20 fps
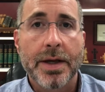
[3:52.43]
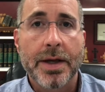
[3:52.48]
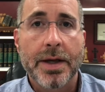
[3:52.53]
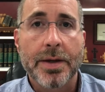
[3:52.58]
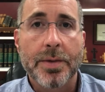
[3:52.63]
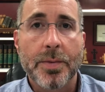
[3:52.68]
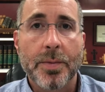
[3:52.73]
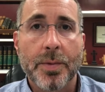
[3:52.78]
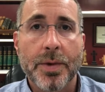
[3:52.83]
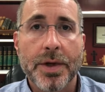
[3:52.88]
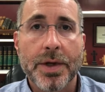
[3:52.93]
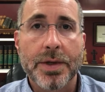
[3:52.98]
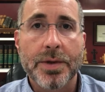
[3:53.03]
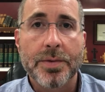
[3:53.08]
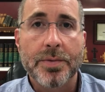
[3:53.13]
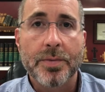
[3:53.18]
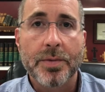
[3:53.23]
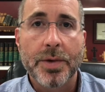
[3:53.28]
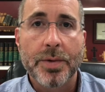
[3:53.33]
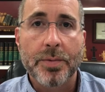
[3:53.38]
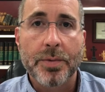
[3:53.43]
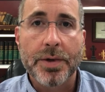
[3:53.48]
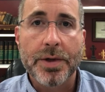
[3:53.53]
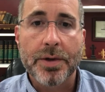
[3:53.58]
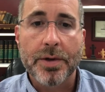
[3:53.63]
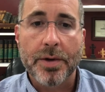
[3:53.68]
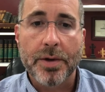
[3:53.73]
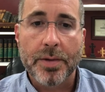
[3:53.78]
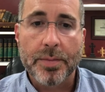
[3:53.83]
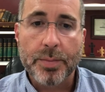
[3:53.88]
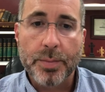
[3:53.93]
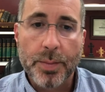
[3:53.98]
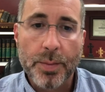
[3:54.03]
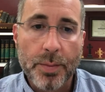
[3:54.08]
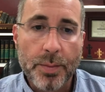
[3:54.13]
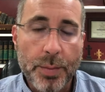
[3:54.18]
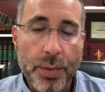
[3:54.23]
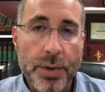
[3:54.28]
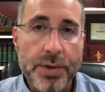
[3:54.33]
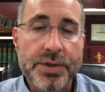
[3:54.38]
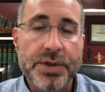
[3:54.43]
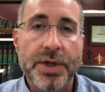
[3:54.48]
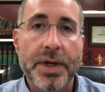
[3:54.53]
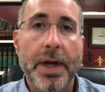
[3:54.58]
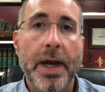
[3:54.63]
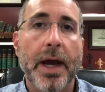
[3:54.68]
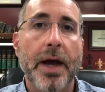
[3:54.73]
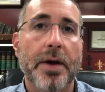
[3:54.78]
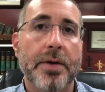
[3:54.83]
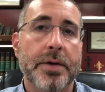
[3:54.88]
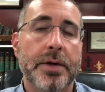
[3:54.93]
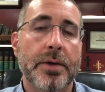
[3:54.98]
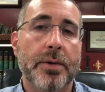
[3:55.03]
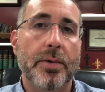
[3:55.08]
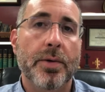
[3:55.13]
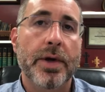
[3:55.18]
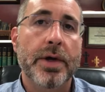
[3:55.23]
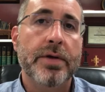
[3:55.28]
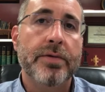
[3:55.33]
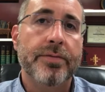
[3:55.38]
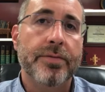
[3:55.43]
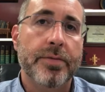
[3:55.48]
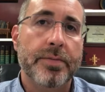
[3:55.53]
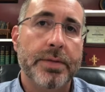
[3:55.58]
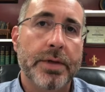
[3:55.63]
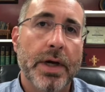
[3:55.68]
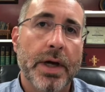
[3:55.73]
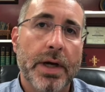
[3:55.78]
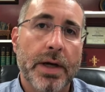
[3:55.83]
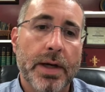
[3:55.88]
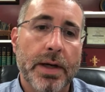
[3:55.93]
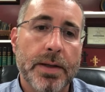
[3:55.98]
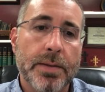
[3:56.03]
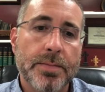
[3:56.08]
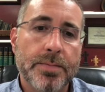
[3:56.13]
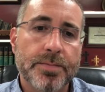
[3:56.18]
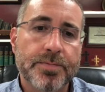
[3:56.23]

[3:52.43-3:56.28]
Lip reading: when we are pushing out and away from God,